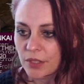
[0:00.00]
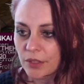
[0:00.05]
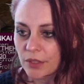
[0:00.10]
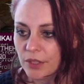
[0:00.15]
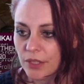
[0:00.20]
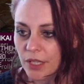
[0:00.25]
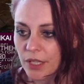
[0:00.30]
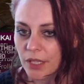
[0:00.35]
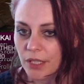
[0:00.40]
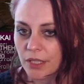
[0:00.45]

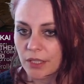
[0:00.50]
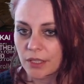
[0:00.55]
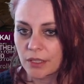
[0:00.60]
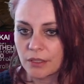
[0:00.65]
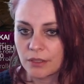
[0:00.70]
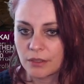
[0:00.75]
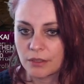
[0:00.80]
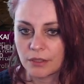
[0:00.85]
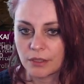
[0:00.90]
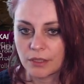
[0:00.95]
again,
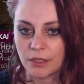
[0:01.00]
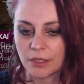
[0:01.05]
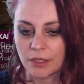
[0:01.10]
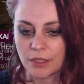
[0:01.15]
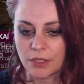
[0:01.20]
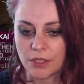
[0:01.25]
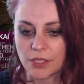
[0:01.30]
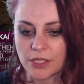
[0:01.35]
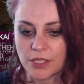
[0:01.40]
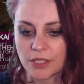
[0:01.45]
uh,
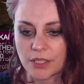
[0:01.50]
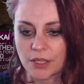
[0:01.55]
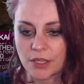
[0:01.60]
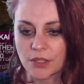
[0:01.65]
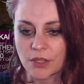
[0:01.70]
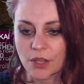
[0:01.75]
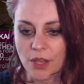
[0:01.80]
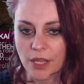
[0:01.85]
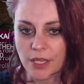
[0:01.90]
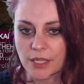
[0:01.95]
it's not
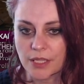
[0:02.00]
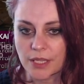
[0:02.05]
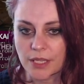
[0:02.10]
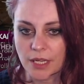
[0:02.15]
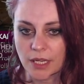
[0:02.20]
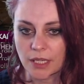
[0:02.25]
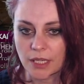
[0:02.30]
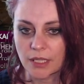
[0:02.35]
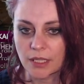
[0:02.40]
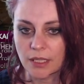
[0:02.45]
the
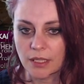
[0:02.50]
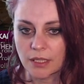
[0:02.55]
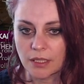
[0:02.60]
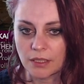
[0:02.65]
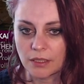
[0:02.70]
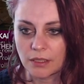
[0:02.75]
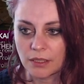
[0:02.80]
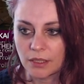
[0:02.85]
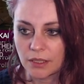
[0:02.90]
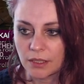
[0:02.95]
ideal
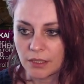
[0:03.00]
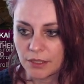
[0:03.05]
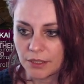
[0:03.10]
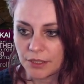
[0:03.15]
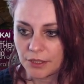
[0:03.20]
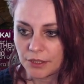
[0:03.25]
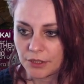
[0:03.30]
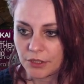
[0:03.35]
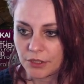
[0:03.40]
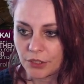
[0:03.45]

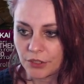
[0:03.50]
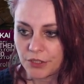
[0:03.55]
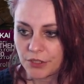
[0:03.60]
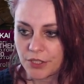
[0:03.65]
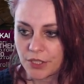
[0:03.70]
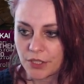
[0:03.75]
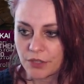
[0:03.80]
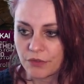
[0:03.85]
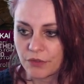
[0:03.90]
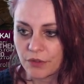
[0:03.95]
uh,
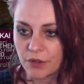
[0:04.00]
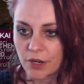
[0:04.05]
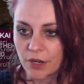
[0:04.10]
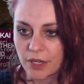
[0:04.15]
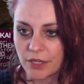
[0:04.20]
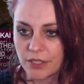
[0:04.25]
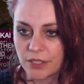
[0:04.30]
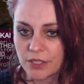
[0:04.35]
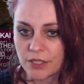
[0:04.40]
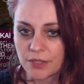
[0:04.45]
content for
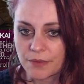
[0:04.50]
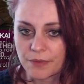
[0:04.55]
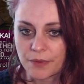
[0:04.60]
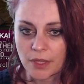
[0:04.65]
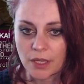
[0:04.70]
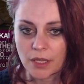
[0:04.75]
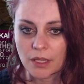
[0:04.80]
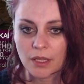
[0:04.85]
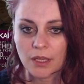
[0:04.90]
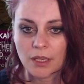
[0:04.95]
us
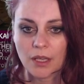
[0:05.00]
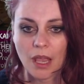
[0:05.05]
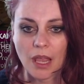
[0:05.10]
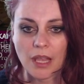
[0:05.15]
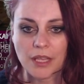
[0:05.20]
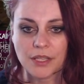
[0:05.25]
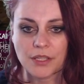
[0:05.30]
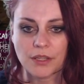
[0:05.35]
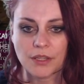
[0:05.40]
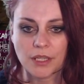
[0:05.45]

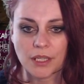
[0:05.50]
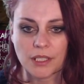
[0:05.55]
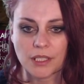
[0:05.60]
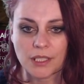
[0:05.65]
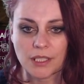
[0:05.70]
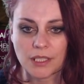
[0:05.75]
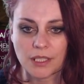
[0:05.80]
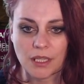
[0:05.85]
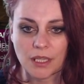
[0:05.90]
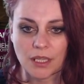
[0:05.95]
as you can
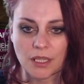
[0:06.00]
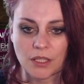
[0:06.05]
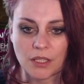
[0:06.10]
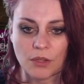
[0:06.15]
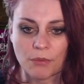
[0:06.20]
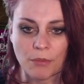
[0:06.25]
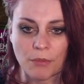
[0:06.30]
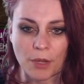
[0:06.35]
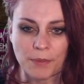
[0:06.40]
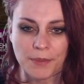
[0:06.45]
see, the
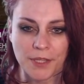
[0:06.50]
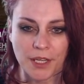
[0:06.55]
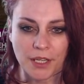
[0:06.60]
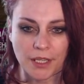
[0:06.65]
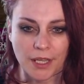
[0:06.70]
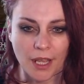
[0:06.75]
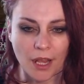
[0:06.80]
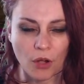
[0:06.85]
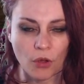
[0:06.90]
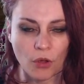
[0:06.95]
mobs are
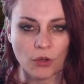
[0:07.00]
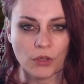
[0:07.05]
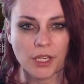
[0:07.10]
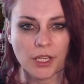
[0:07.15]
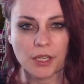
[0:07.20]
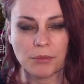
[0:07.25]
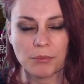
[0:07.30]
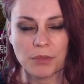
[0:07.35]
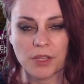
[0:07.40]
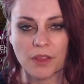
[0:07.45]
yellow. That
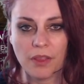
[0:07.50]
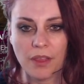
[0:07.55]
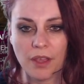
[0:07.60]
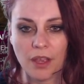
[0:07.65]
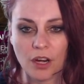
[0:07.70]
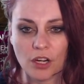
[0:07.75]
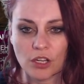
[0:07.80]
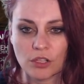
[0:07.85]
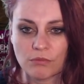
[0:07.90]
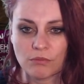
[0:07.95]
means they are